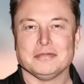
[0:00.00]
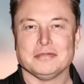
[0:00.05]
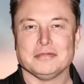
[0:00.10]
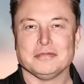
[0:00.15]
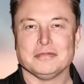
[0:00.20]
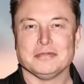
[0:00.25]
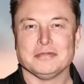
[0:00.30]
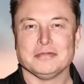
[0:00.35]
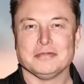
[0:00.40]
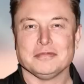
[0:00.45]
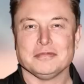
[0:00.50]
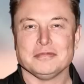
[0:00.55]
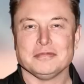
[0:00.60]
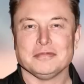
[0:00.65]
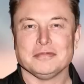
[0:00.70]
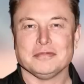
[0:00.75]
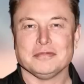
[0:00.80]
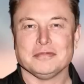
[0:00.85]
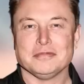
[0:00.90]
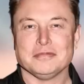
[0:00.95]

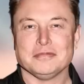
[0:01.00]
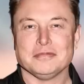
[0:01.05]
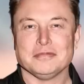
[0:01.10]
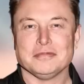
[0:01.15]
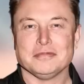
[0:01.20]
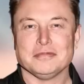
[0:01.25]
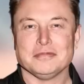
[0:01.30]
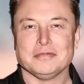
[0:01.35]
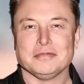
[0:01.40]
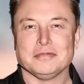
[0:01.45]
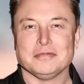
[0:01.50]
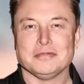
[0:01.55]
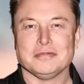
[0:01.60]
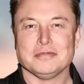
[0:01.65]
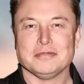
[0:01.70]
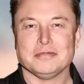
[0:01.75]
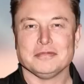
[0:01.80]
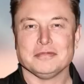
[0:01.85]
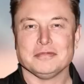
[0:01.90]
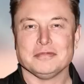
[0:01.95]

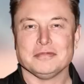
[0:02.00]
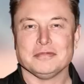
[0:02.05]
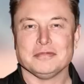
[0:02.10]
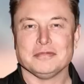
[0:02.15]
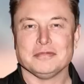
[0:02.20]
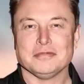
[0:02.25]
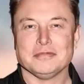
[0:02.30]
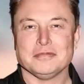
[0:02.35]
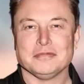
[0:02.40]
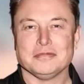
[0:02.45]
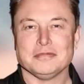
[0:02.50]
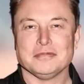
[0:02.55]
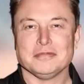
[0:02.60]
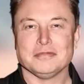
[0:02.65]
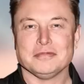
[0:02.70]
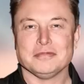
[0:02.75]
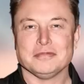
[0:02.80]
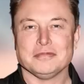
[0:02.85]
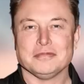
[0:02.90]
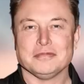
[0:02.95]

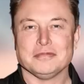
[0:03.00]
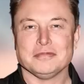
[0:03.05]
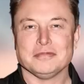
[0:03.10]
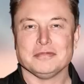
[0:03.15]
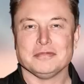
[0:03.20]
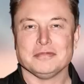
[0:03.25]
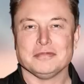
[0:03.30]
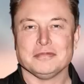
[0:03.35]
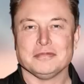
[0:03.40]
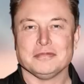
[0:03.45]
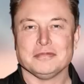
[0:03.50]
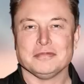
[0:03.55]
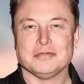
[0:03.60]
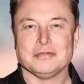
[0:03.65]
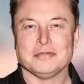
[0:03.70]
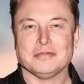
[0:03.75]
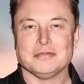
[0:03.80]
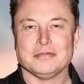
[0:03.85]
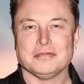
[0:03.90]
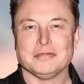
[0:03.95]

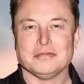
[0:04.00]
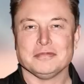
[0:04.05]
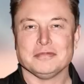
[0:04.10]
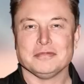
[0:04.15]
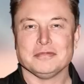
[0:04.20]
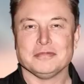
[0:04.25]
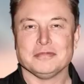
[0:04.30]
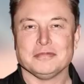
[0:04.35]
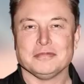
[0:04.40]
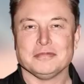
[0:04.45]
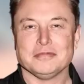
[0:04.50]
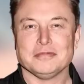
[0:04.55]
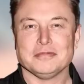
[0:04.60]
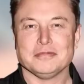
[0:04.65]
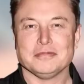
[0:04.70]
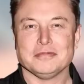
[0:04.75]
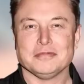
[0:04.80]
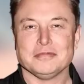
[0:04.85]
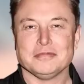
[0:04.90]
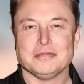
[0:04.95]

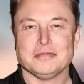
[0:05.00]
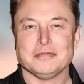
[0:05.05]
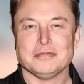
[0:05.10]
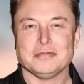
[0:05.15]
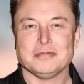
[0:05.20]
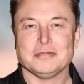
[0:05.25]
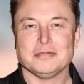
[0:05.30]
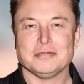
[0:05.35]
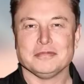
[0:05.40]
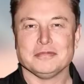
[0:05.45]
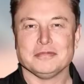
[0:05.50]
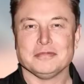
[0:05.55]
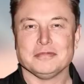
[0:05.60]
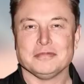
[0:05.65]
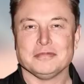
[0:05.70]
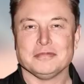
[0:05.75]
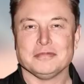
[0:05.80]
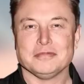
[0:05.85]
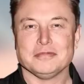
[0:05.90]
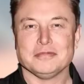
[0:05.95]

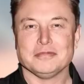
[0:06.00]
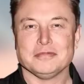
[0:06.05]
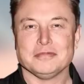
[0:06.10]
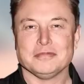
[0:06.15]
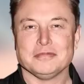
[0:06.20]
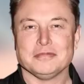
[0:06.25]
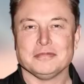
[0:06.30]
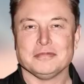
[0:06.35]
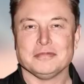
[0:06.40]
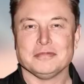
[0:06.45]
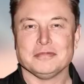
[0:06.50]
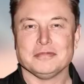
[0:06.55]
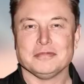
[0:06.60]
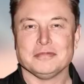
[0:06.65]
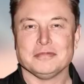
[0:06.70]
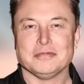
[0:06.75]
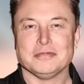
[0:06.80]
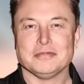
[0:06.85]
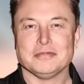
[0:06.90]
This person isn't speaking.